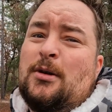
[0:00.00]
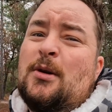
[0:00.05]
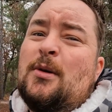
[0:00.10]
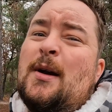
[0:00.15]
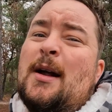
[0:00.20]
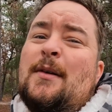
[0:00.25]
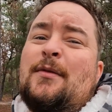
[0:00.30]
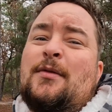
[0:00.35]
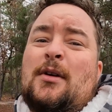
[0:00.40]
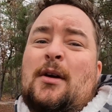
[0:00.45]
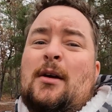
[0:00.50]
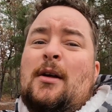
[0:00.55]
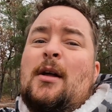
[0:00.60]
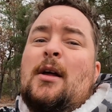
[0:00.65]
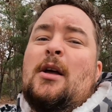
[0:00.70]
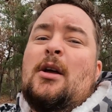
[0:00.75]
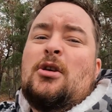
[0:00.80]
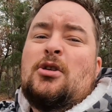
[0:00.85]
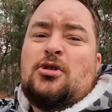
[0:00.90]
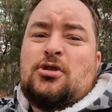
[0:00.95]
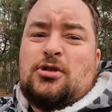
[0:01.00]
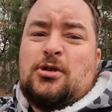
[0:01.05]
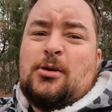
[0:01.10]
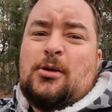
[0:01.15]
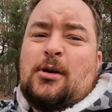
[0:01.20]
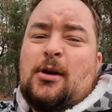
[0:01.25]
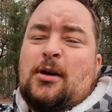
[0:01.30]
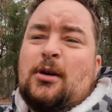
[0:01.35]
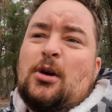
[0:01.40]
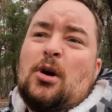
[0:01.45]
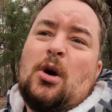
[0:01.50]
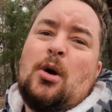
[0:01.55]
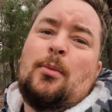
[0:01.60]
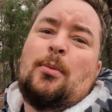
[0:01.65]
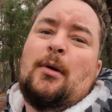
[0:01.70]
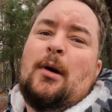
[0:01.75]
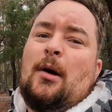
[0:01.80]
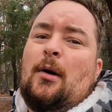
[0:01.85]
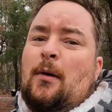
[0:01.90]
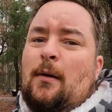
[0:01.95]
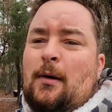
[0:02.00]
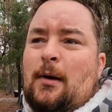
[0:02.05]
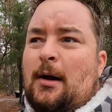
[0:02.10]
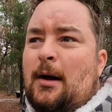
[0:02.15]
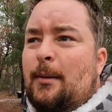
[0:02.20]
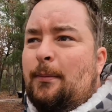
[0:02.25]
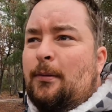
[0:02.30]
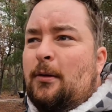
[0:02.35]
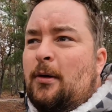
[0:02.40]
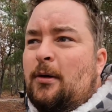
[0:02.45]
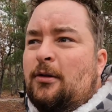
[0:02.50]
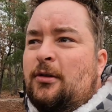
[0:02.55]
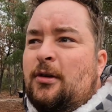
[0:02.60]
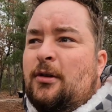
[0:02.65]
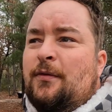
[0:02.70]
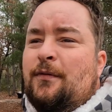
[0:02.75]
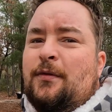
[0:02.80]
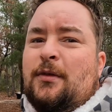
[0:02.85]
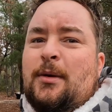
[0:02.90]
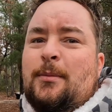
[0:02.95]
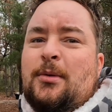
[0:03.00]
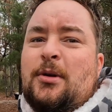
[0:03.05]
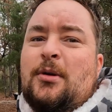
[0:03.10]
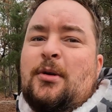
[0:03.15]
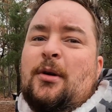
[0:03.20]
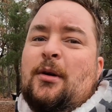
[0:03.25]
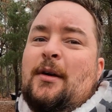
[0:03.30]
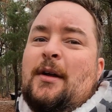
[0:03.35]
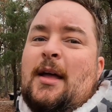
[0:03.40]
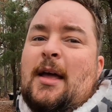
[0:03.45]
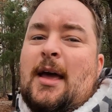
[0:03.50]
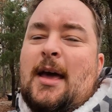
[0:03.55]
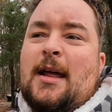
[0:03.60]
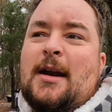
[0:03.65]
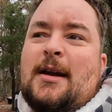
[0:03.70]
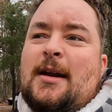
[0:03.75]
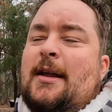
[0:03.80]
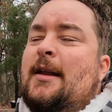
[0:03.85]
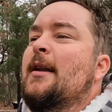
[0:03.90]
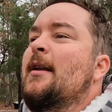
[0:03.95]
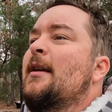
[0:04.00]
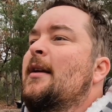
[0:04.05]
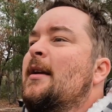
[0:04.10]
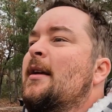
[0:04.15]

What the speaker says: You don't have to shoot it on a GoPro, upload it to your computer, edit it.